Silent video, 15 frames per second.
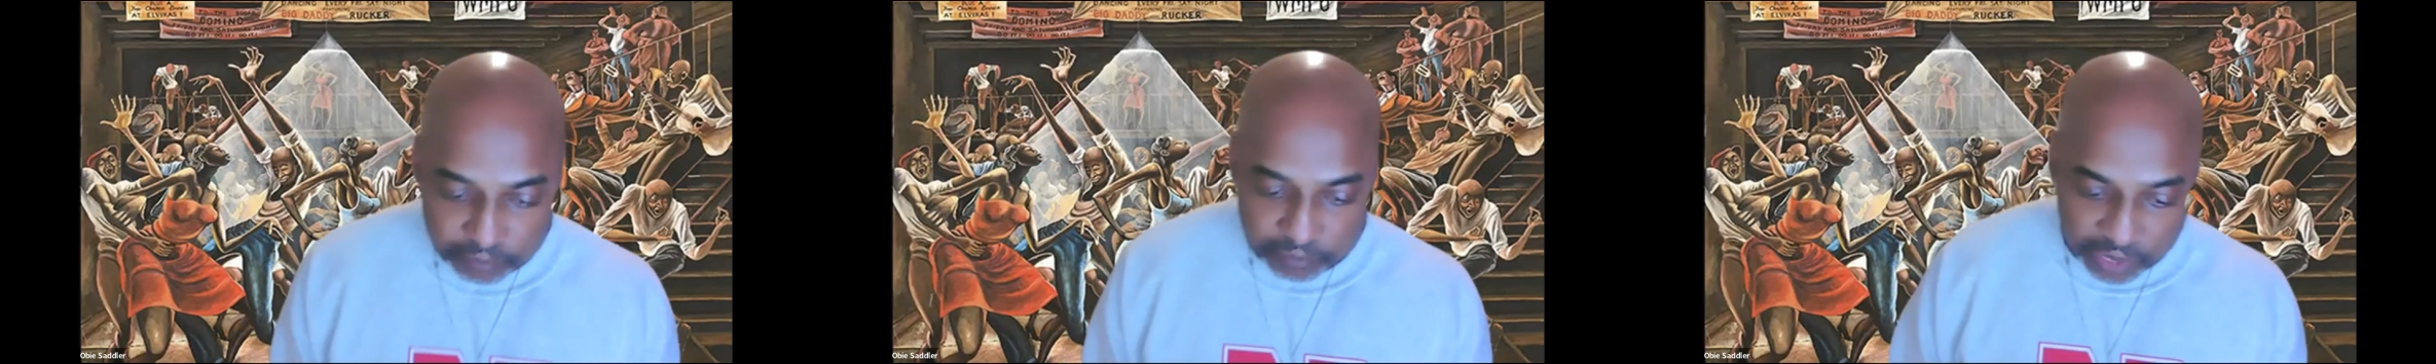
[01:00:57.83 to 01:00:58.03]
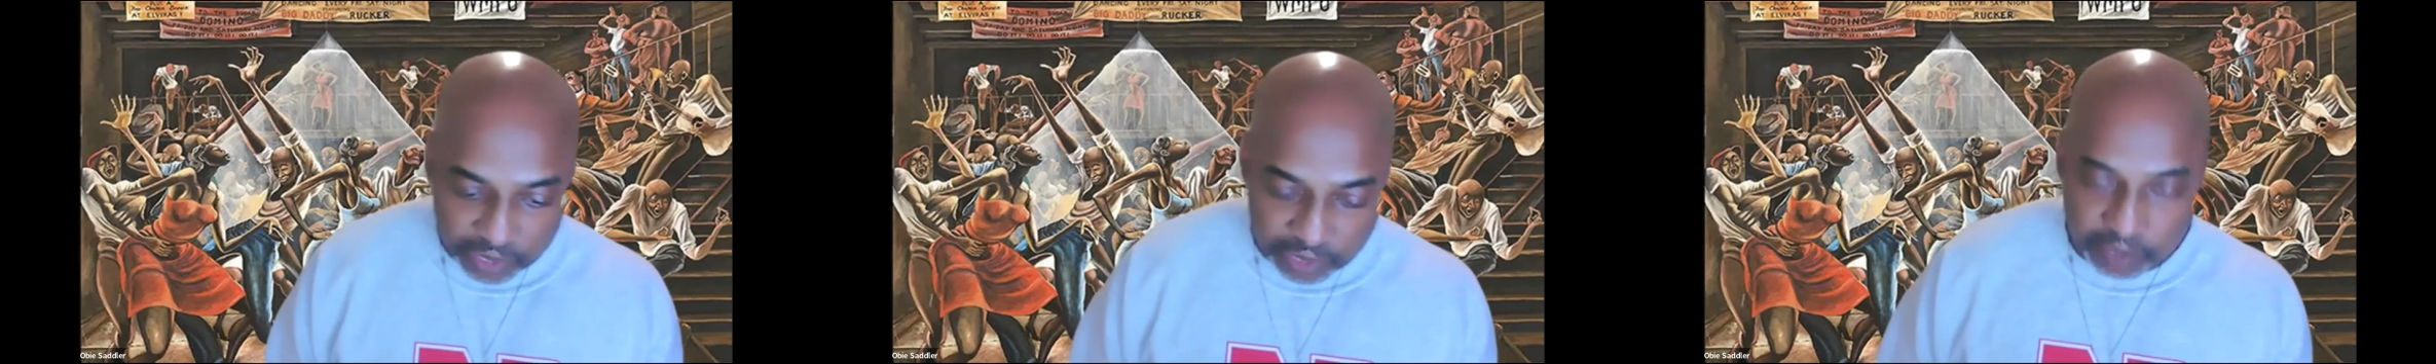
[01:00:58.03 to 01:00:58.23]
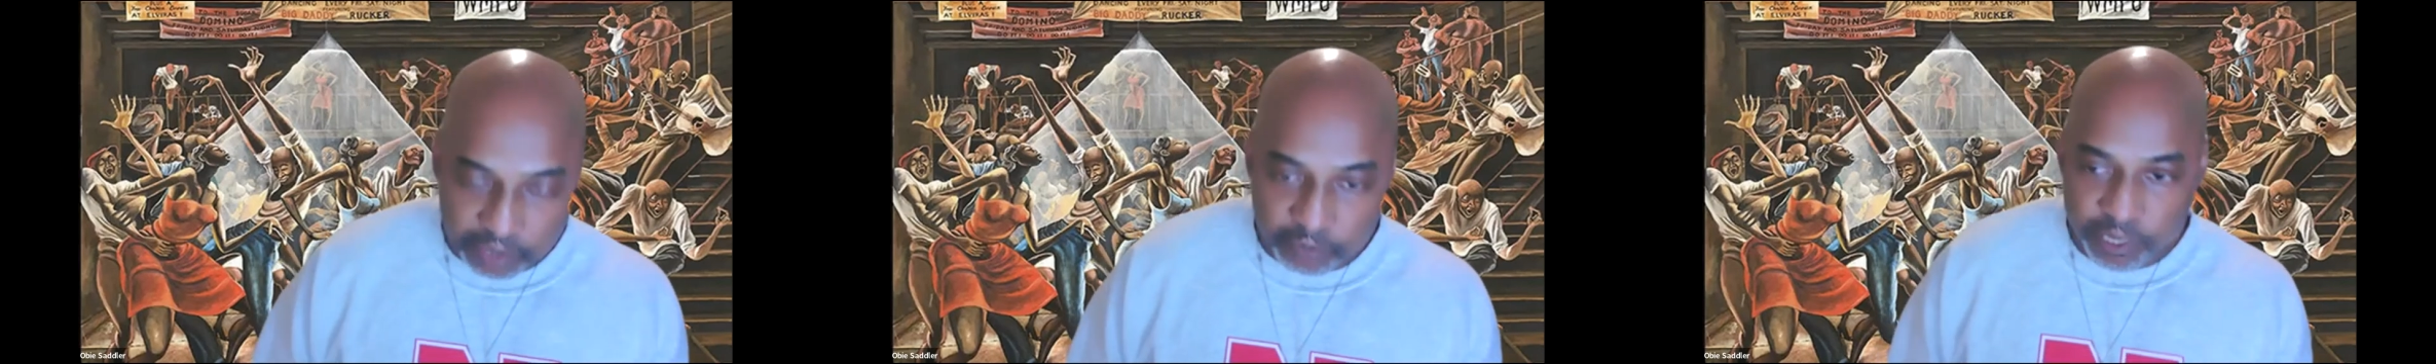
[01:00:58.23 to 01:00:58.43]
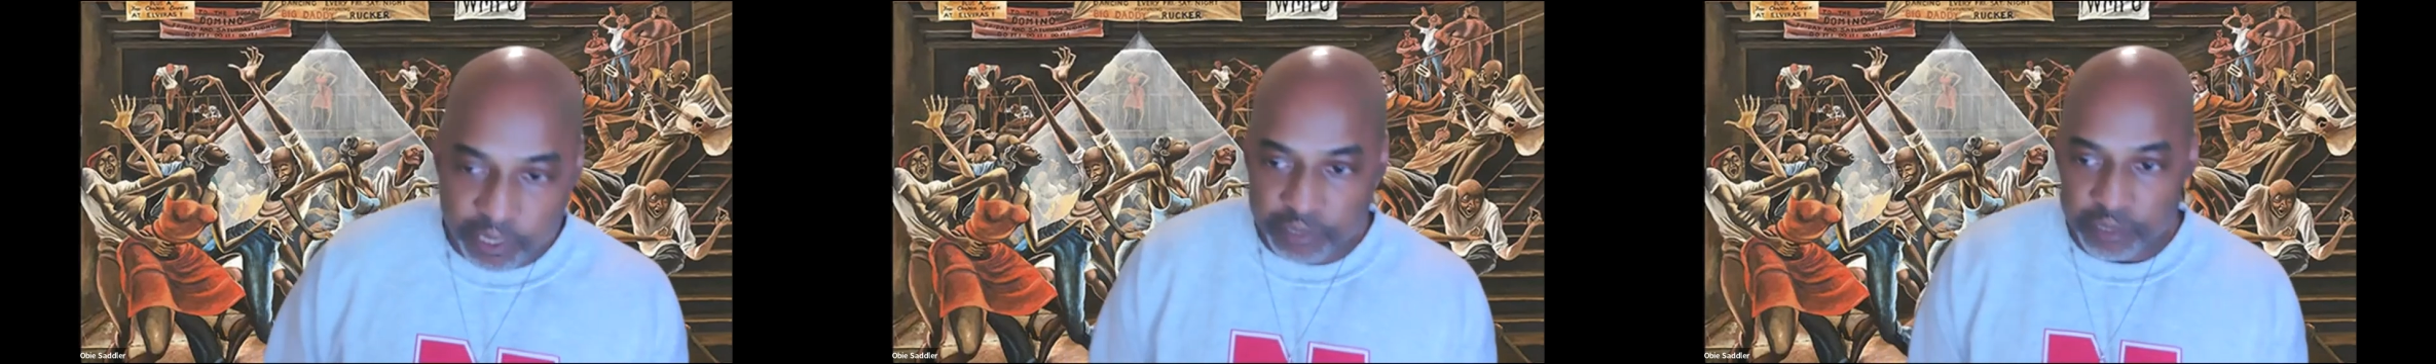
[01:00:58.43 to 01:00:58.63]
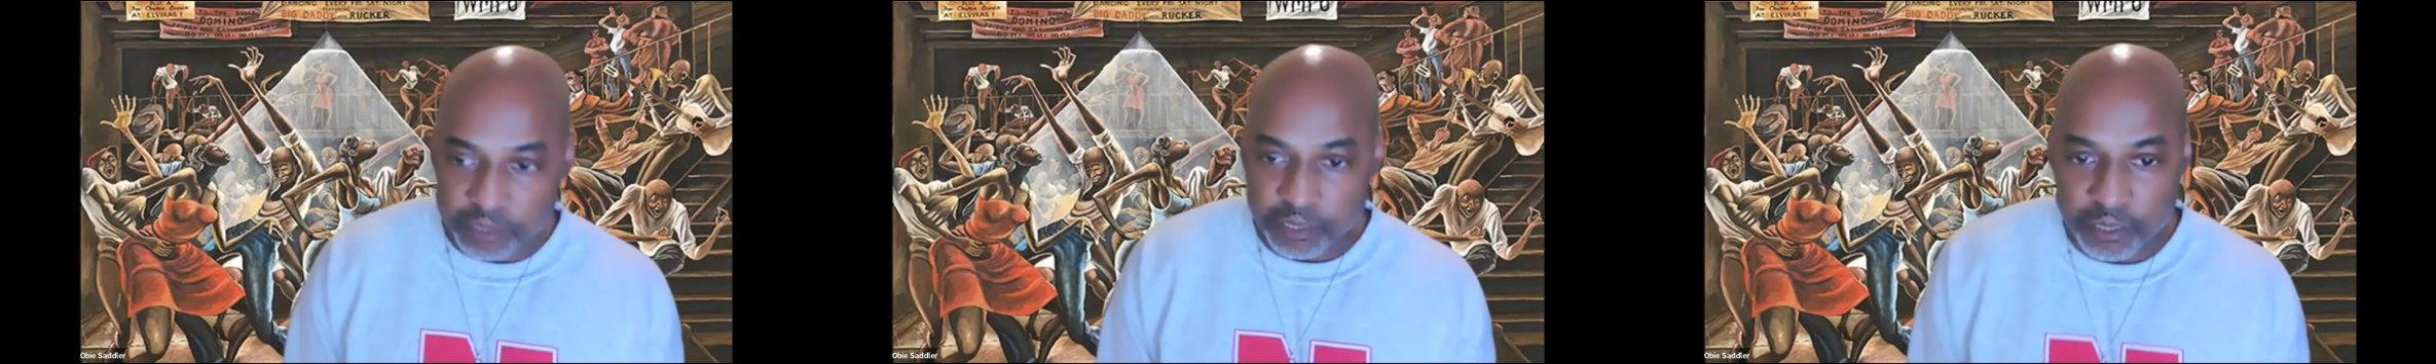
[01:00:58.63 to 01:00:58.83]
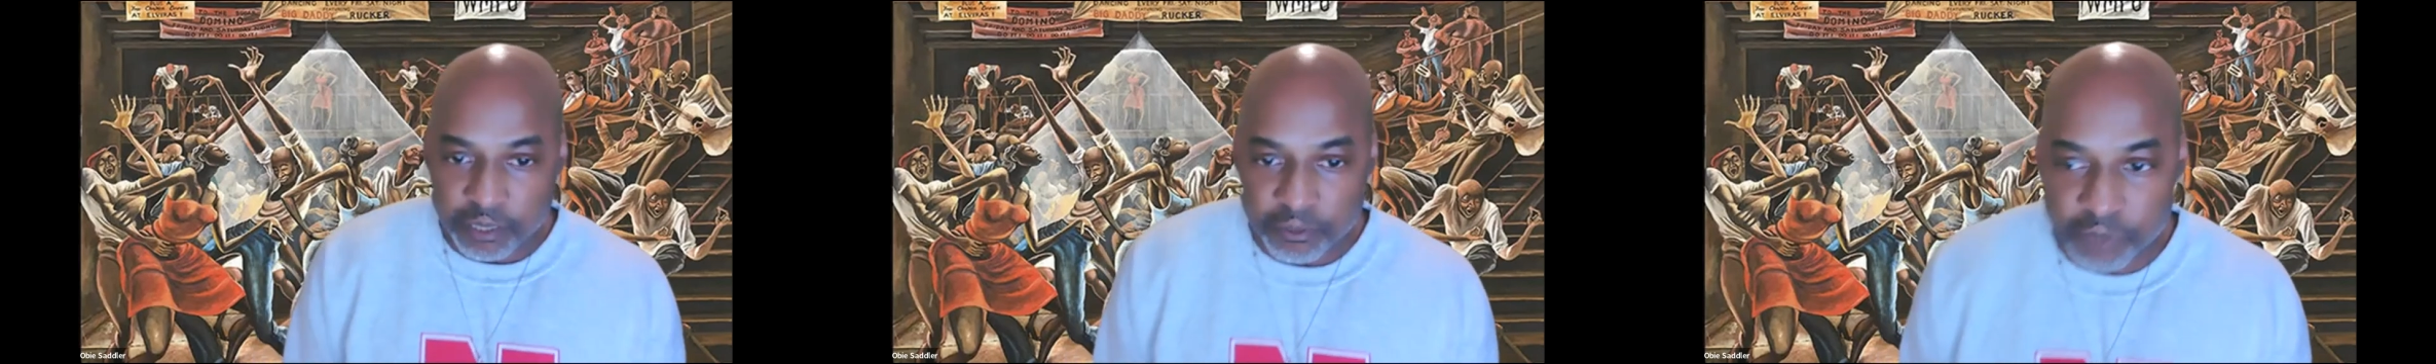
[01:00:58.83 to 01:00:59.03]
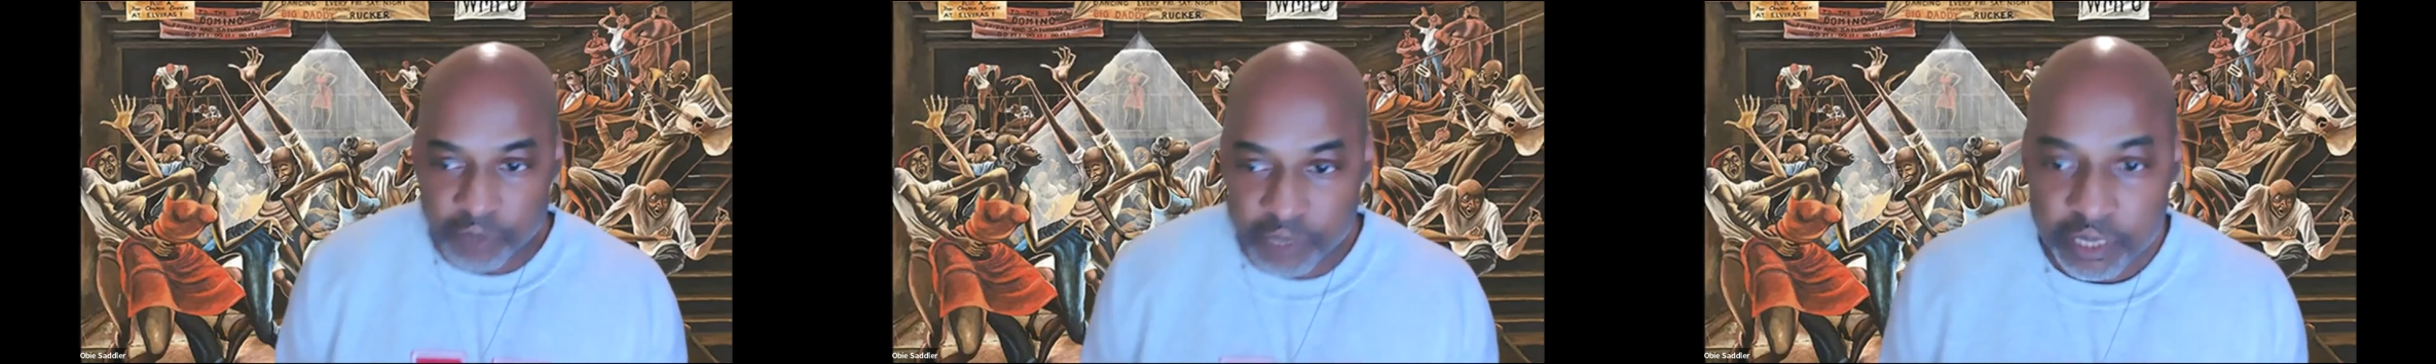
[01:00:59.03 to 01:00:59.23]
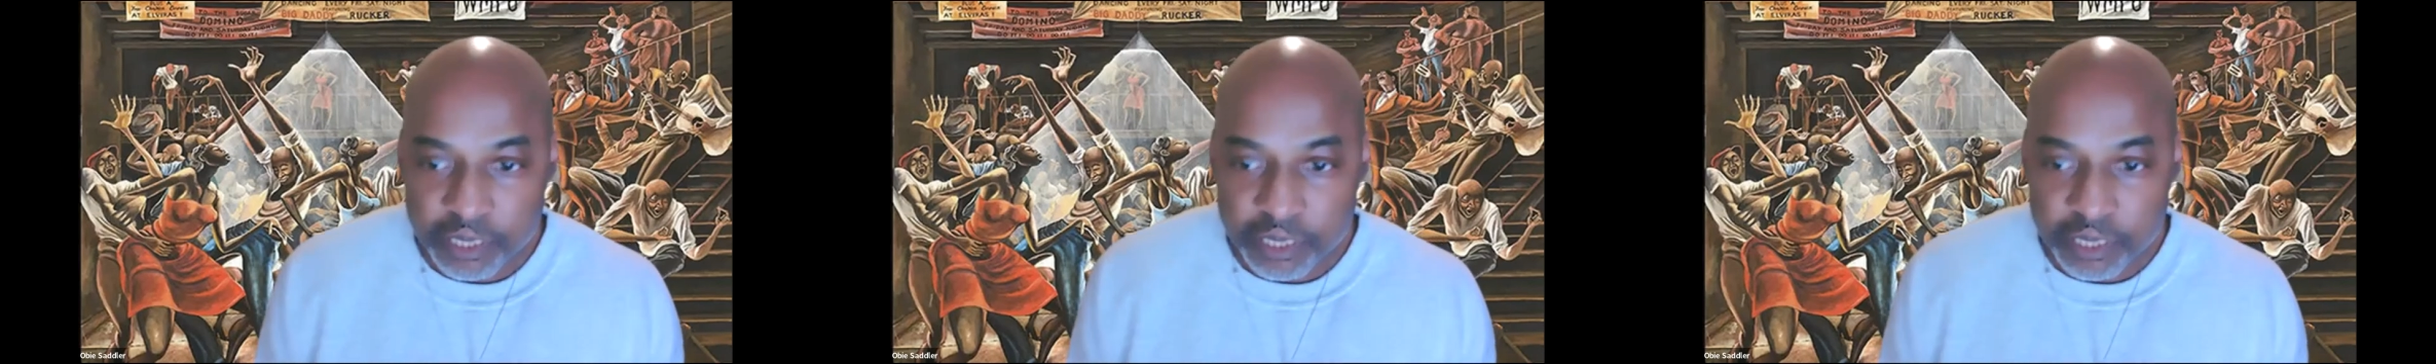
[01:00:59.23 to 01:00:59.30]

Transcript: and then raise another one.